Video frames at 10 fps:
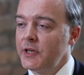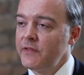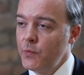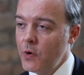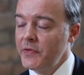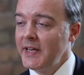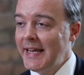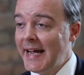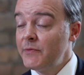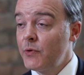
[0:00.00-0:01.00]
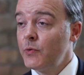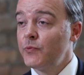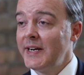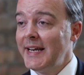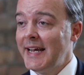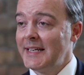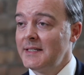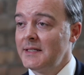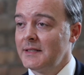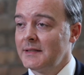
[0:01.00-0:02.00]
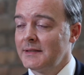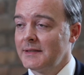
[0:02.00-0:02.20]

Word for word: of what the EA role really is.